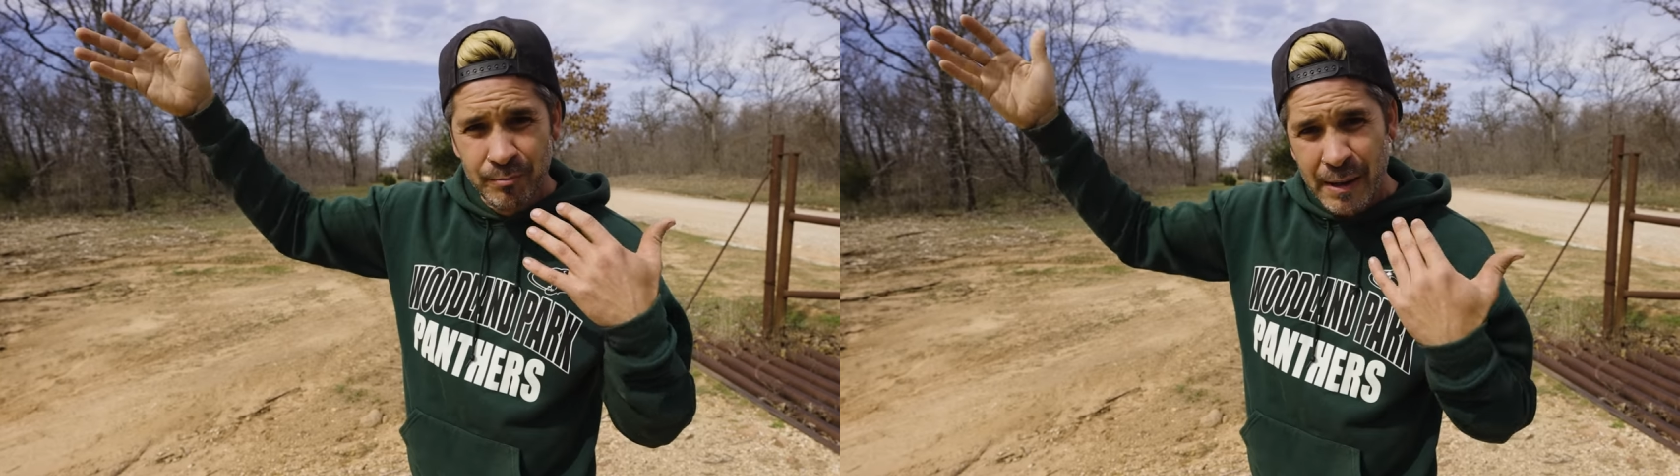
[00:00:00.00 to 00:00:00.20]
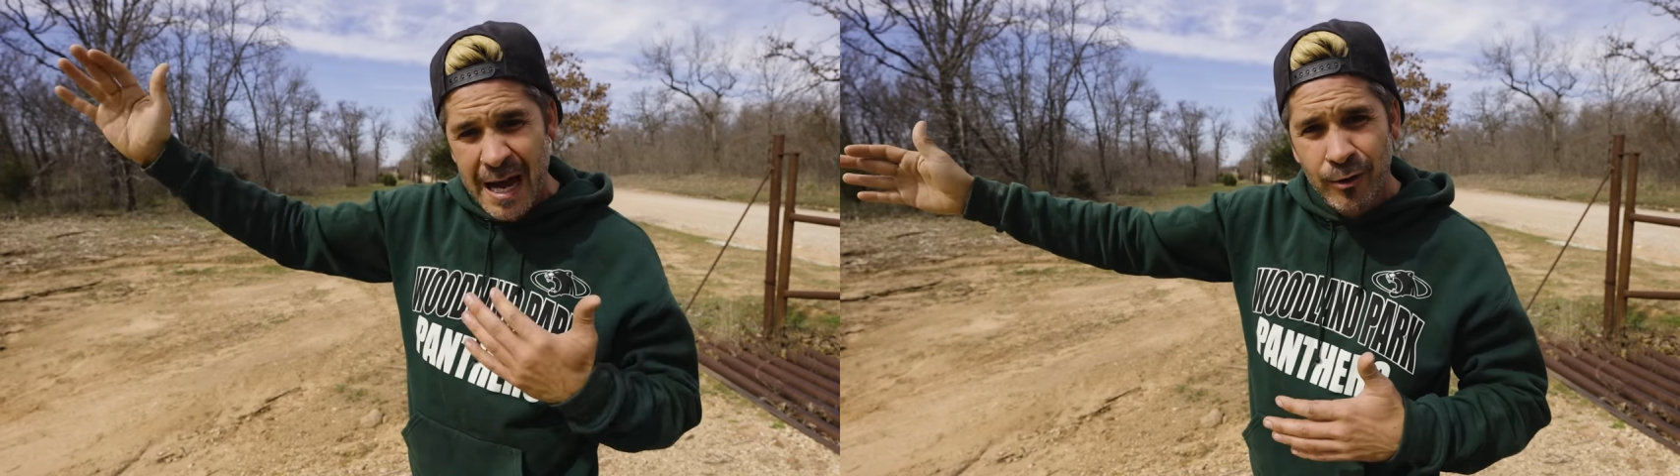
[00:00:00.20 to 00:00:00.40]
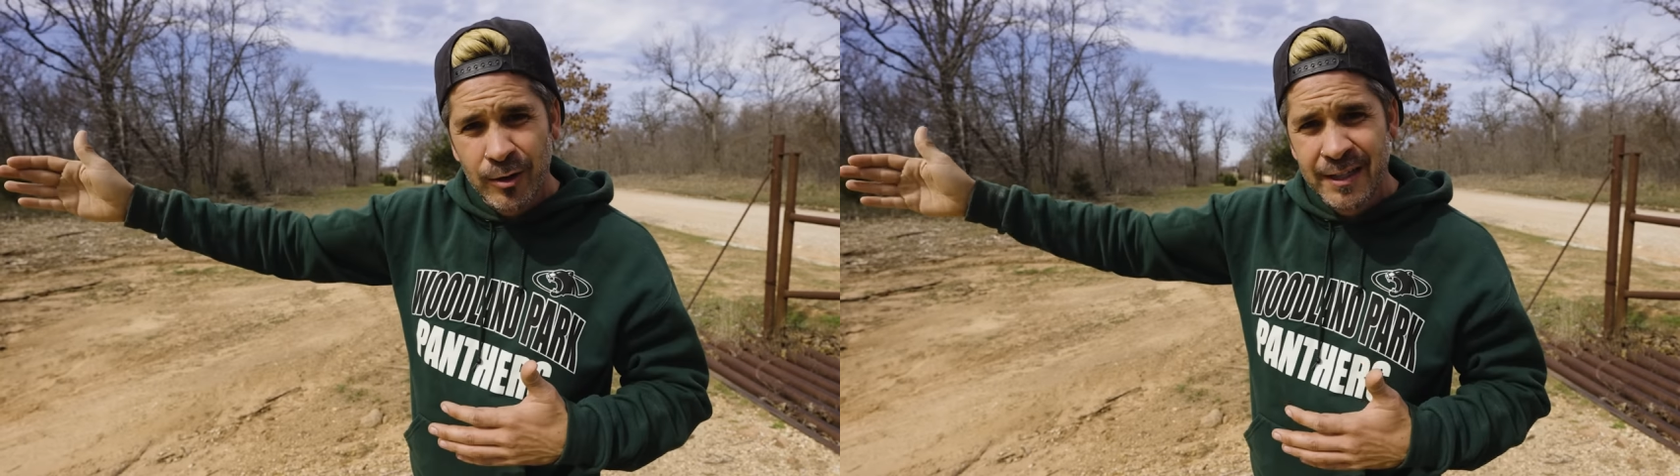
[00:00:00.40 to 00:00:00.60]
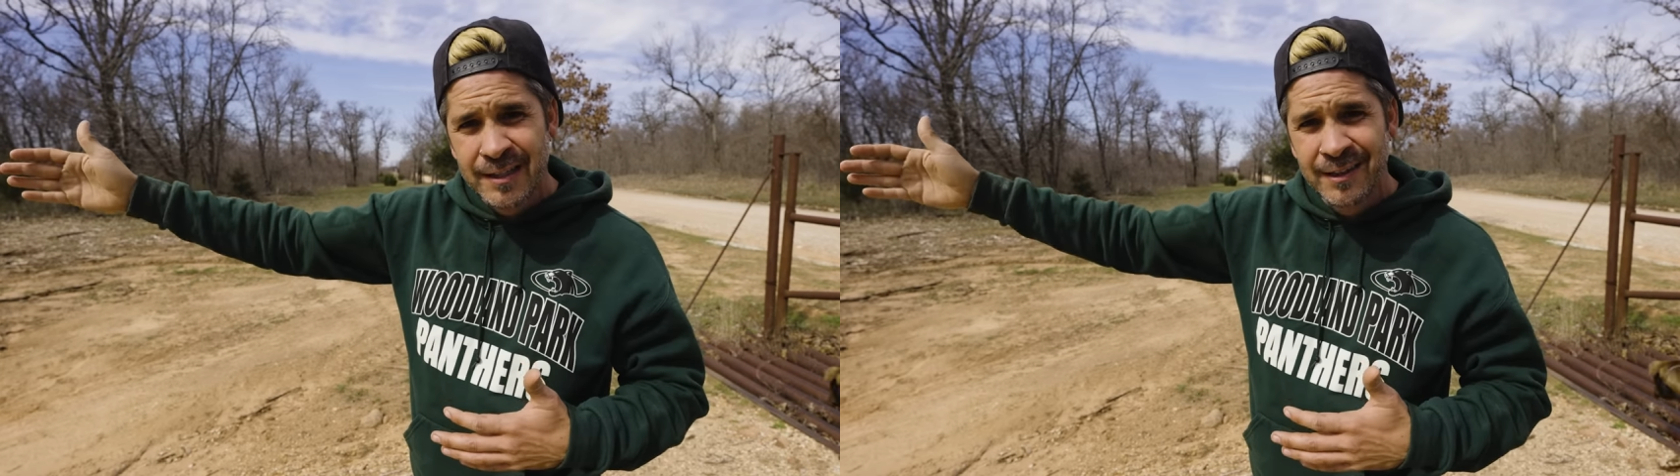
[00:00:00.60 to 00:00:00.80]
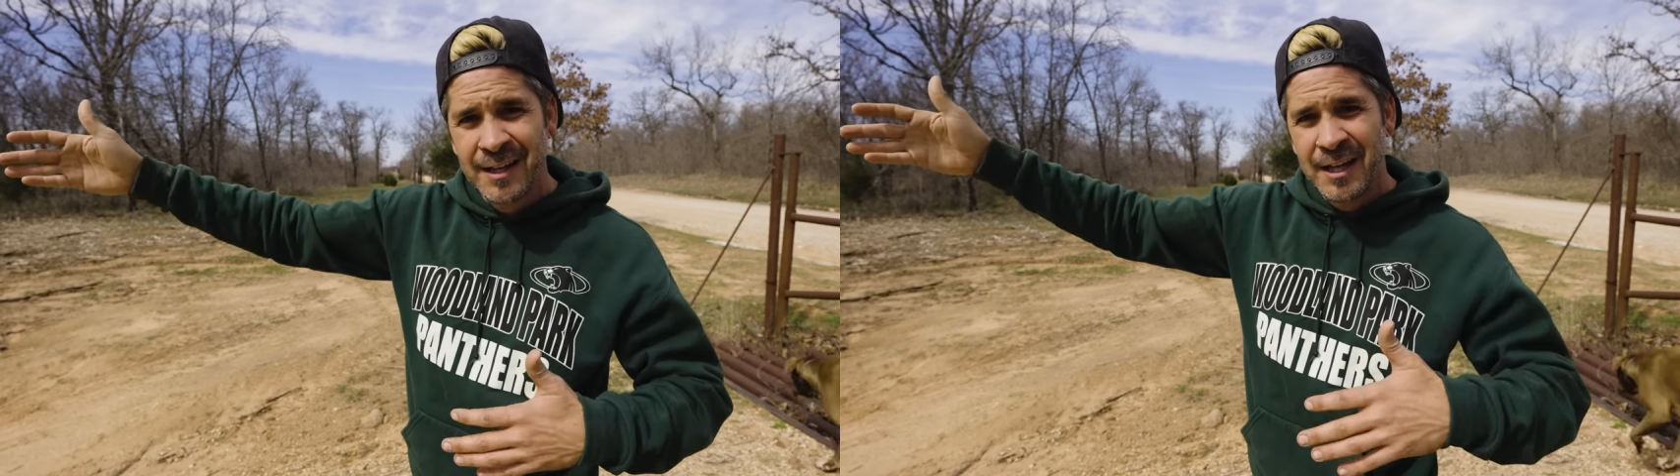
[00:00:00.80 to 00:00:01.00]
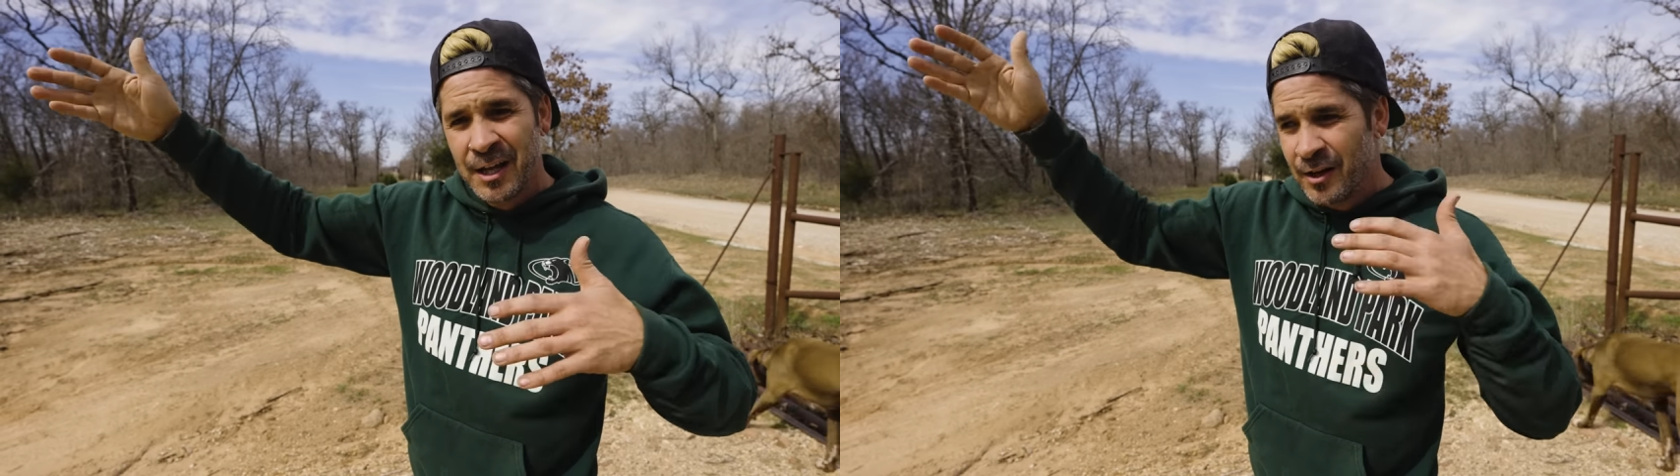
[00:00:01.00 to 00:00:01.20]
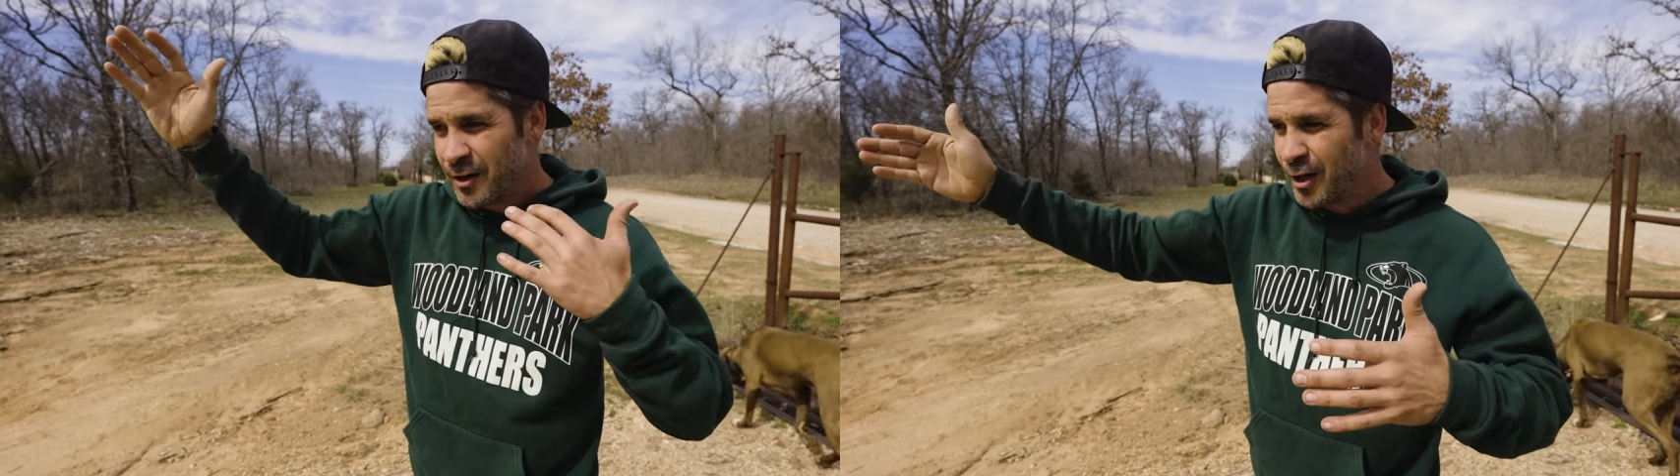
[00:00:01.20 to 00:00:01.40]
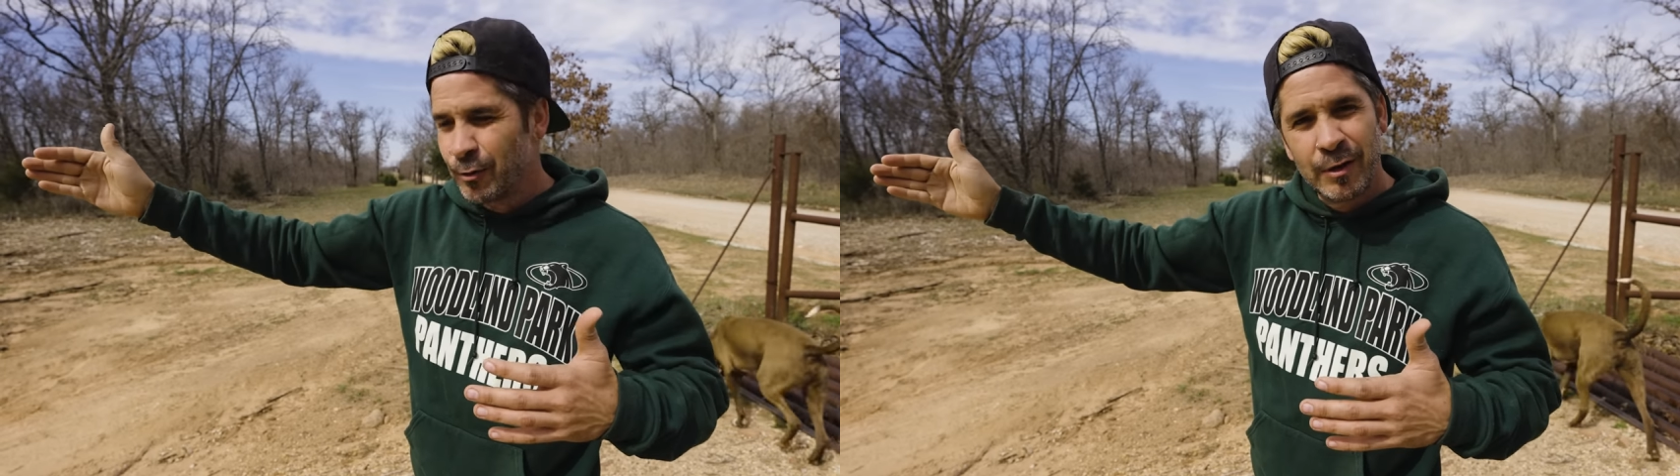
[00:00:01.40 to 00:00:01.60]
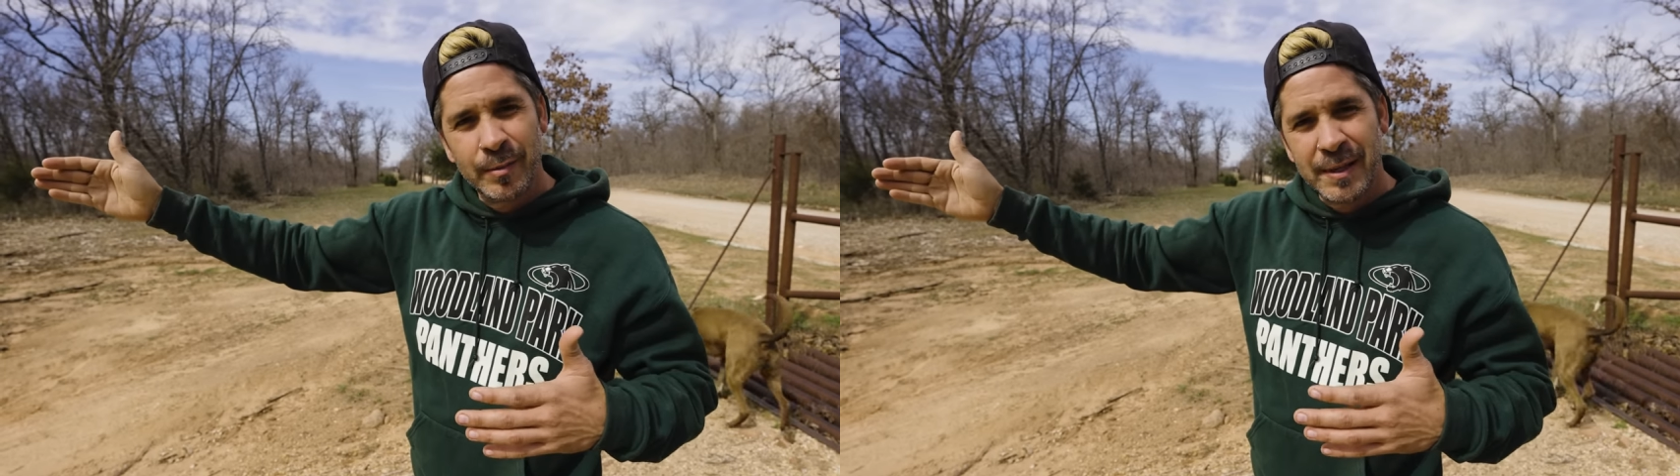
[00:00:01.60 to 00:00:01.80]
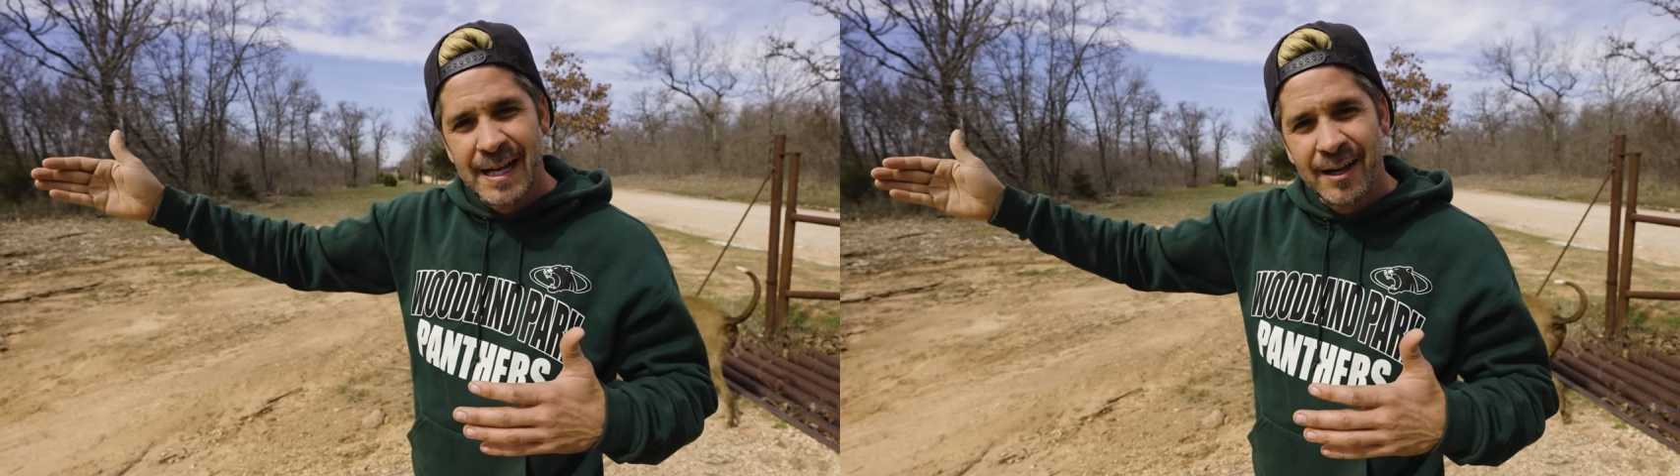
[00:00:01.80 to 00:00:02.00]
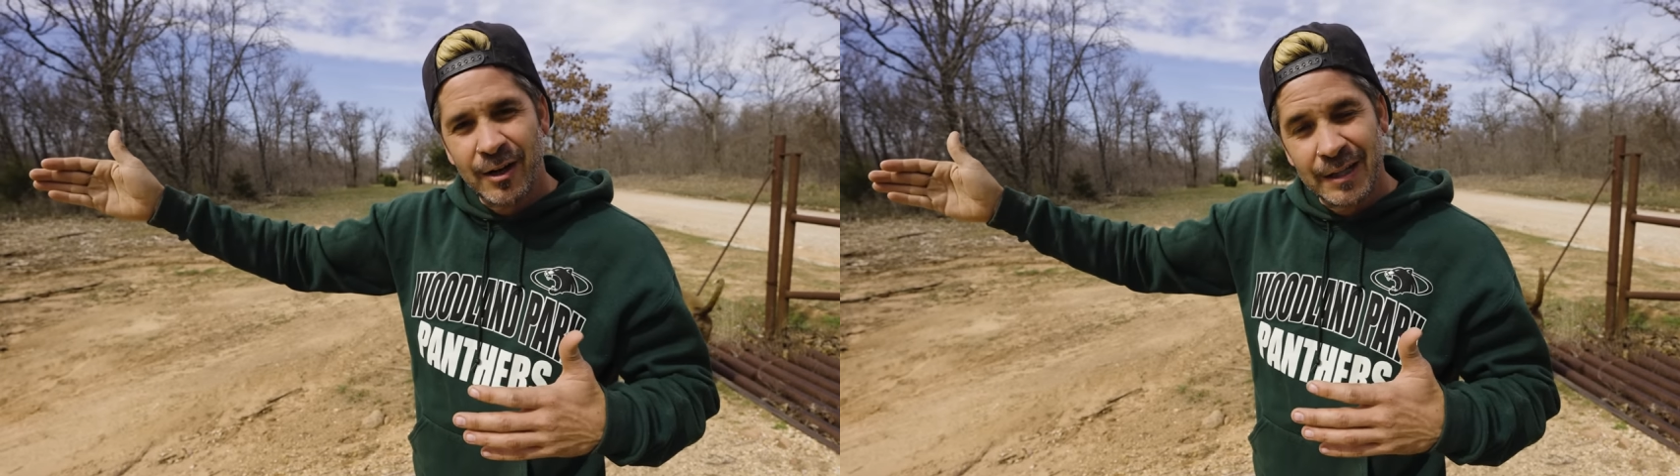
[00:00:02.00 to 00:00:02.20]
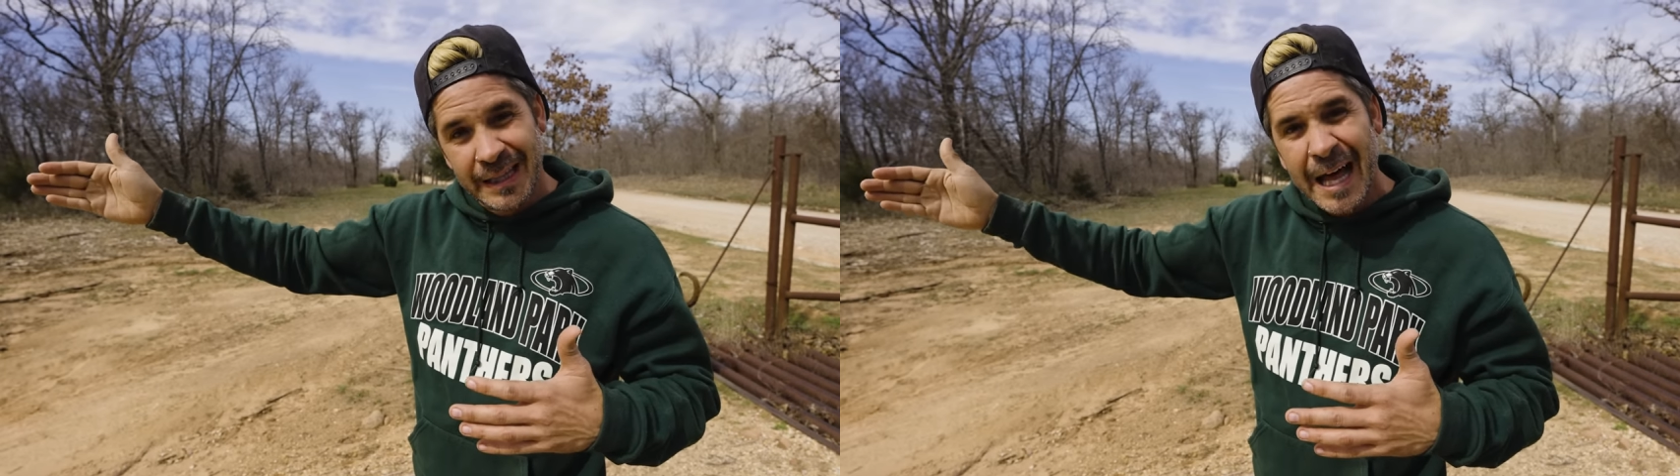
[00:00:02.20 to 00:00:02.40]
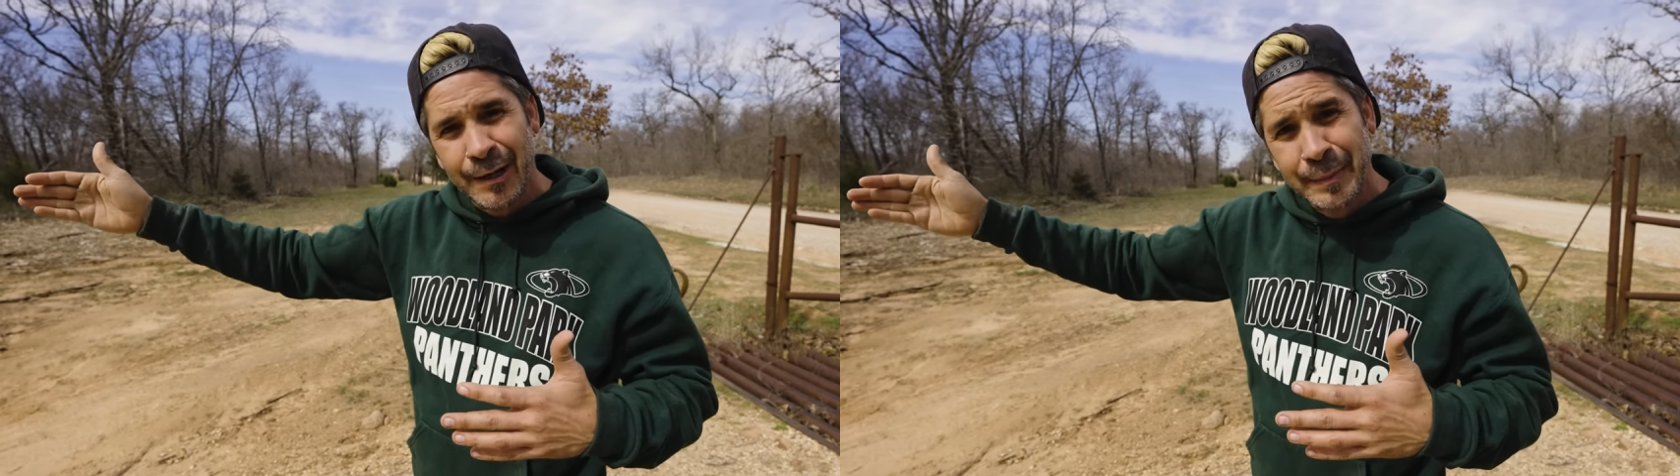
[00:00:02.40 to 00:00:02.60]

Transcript: power in, oh, we would have been out a lot of